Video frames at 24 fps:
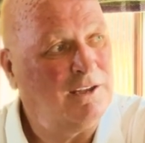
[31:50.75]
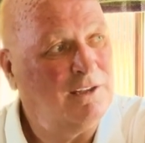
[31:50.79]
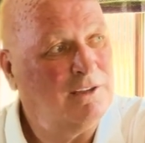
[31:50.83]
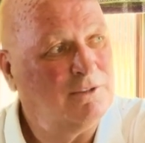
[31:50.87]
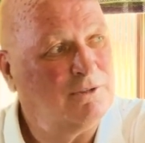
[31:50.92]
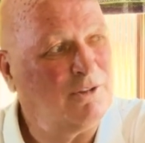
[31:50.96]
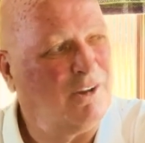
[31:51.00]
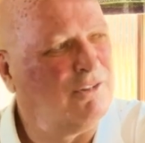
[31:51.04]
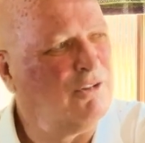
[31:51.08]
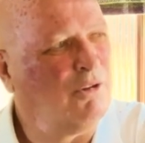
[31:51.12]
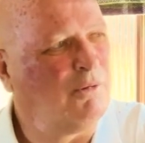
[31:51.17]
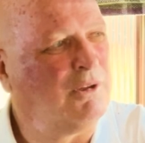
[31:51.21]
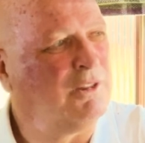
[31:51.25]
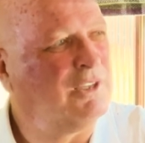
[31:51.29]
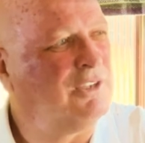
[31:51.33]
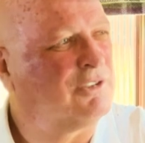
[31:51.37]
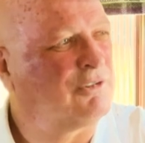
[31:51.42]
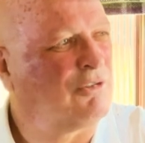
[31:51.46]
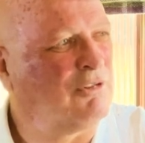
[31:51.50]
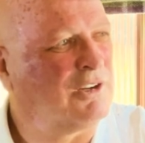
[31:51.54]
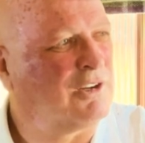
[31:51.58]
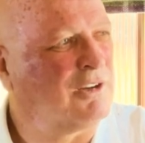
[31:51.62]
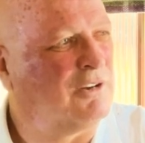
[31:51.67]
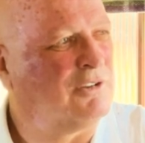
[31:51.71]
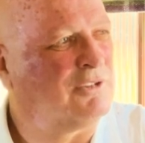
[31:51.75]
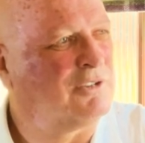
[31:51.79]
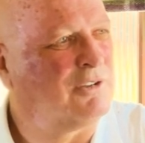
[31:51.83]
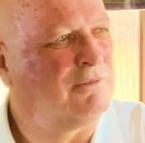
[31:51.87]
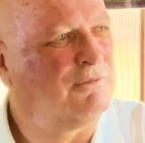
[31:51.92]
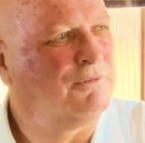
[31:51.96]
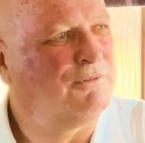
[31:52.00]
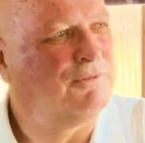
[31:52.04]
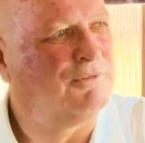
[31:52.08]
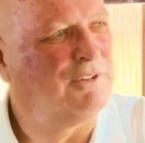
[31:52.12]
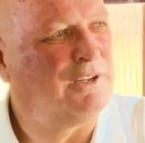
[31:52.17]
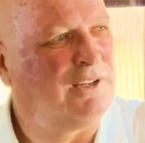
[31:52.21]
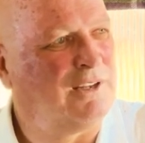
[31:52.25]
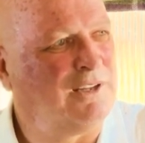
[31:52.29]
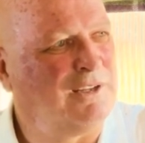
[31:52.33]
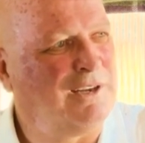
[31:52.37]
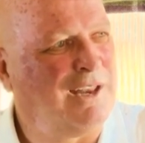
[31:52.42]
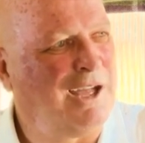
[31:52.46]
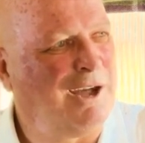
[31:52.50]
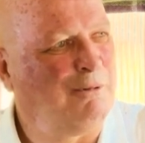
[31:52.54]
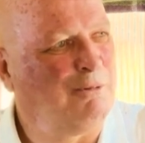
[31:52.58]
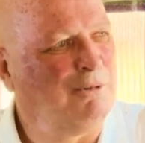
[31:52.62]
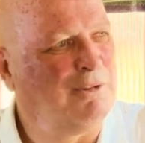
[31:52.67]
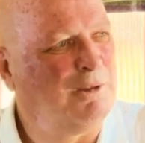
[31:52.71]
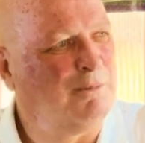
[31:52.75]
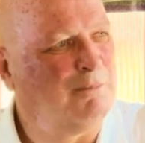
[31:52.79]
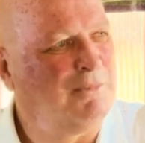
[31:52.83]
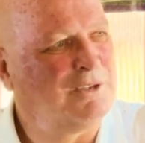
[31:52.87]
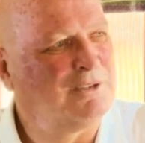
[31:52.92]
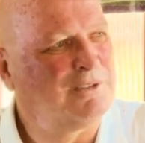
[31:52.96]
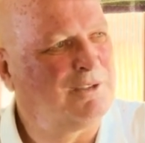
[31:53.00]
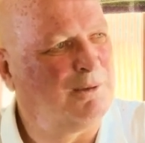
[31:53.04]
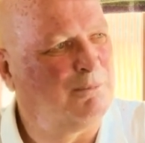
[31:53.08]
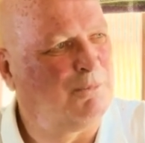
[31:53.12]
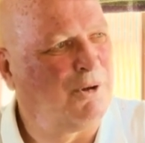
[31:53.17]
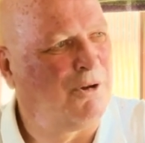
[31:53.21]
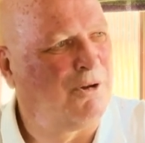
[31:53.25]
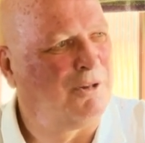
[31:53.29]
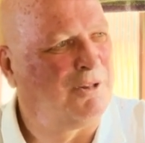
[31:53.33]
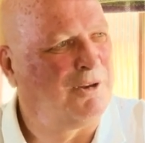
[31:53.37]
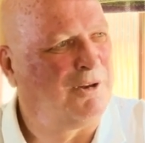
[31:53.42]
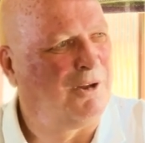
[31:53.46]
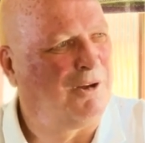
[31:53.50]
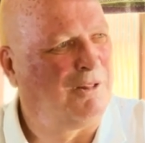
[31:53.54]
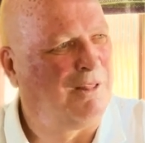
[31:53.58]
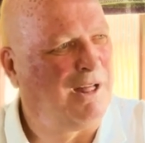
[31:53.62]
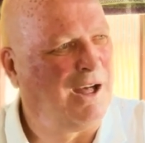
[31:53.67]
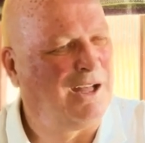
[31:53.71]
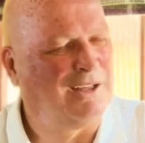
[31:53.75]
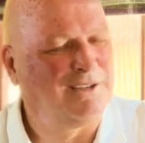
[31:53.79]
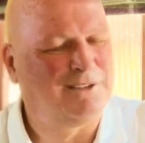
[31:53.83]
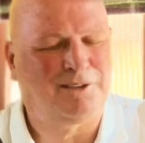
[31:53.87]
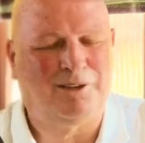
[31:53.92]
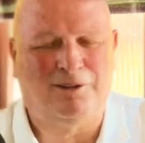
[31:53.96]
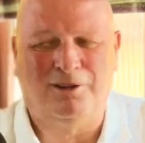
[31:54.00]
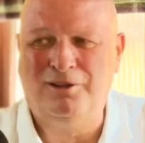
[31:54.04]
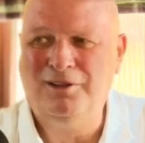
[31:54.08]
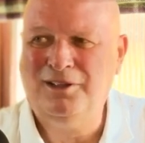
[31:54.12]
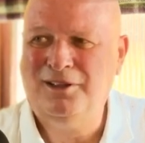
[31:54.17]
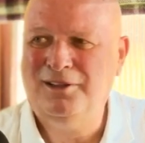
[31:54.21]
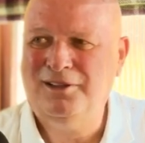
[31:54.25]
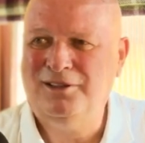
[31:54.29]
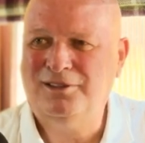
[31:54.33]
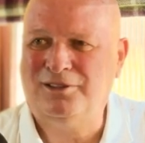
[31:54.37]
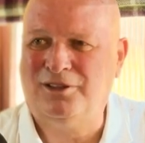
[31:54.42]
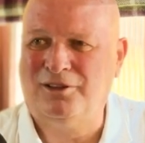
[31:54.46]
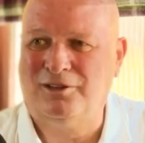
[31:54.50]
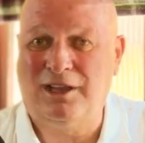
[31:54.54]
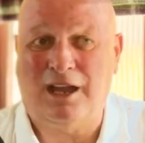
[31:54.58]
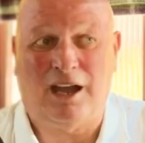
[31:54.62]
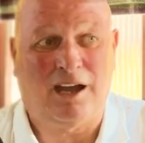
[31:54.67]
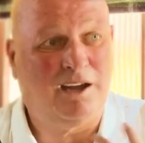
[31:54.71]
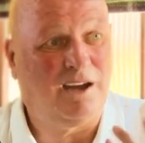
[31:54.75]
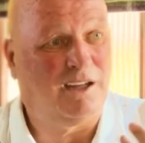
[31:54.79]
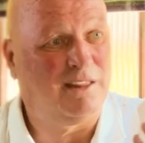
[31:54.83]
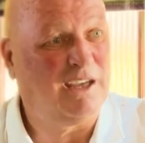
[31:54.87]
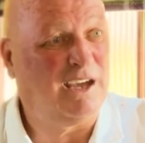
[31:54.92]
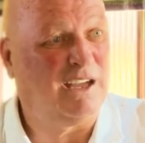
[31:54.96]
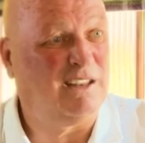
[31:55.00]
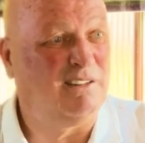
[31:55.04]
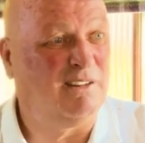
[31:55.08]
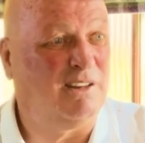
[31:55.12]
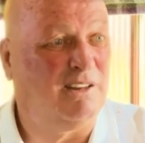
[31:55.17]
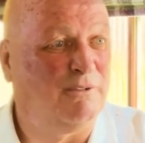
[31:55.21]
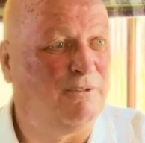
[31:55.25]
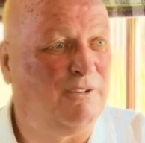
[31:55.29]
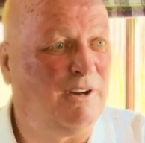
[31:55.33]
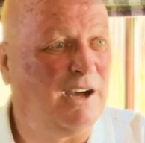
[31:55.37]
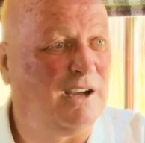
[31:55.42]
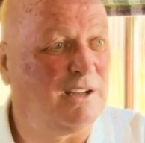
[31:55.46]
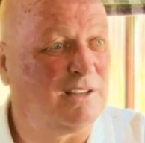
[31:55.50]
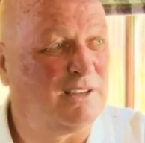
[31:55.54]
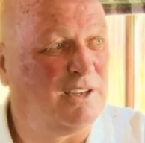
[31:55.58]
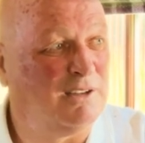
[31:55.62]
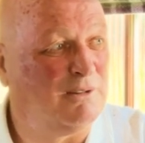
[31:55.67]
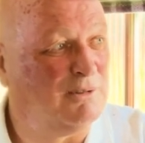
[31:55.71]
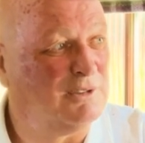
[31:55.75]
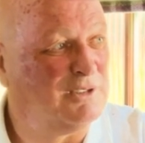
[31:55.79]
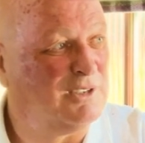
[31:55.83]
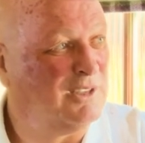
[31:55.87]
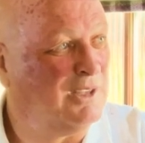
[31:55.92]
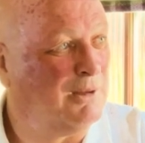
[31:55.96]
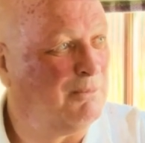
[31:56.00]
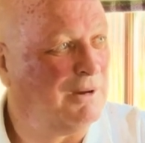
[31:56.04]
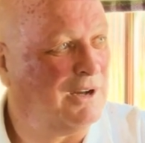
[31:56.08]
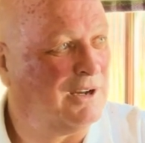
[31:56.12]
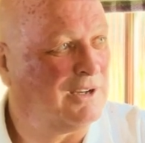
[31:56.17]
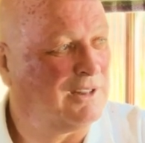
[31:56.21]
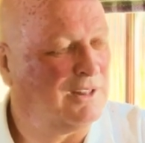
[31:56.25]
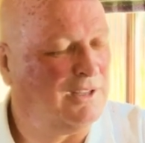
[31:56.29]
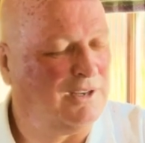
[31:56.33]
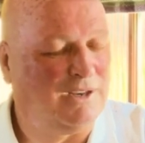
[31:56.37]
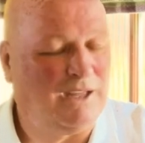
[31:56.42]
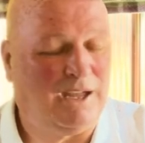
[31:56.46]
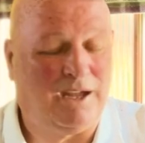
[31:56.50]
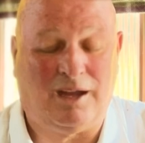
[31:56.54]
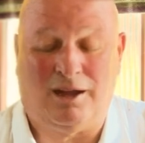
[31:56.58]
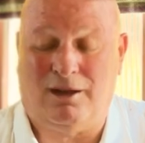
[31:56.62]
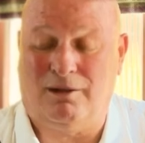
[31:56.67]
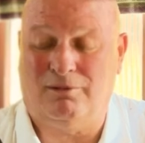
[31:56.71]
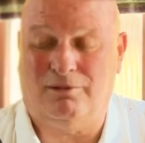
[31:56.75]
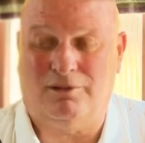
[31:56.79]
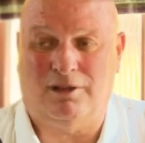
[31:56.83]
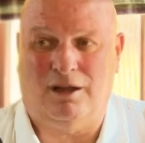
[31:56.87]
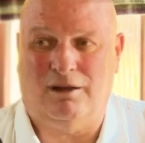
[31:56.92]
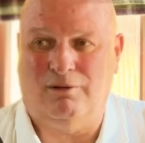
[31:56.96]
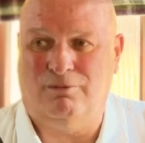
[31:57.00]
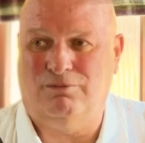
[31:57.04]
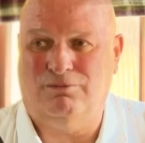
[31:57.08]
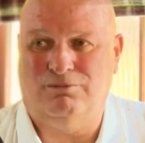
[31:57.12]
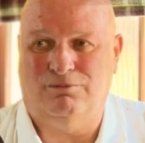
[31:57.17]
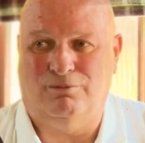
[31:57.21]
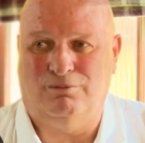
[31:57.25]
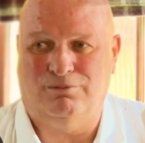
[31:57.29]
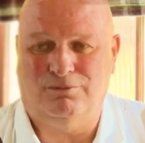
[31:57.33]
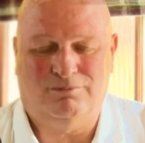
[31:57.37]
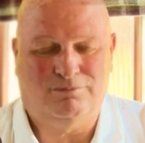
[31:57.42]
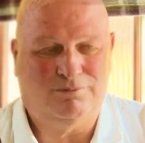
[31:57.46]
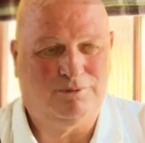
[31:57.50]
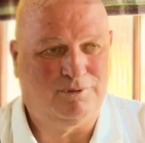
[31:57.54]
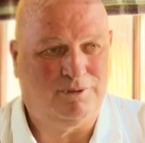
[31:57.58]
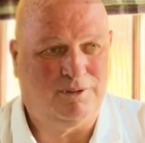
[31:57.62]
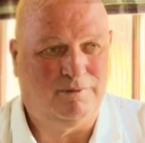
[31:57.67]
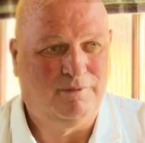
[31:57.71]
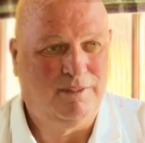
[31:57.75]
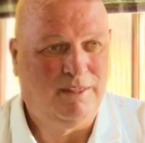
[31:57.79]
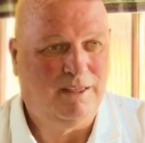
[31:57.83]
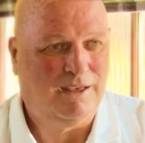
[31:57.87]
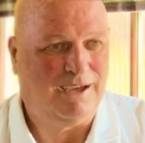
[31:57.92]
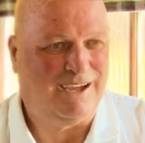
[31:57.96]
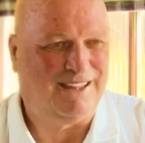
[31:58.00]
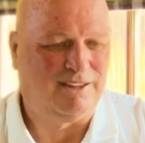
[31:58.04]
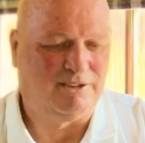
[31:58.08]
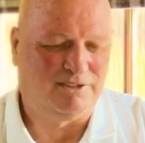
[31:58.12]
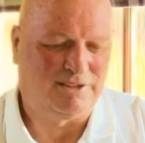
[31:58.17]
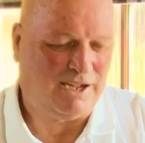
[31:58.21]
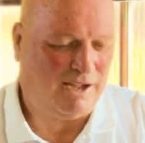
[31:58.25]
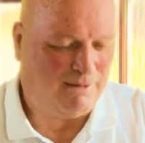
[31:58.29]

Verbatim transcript: So I know what these cricketers are feeling now when they miss yes. the ball yeah, and all yeah. that. So, so yeah, and then the fact it was in the back of the net, I was like, and there's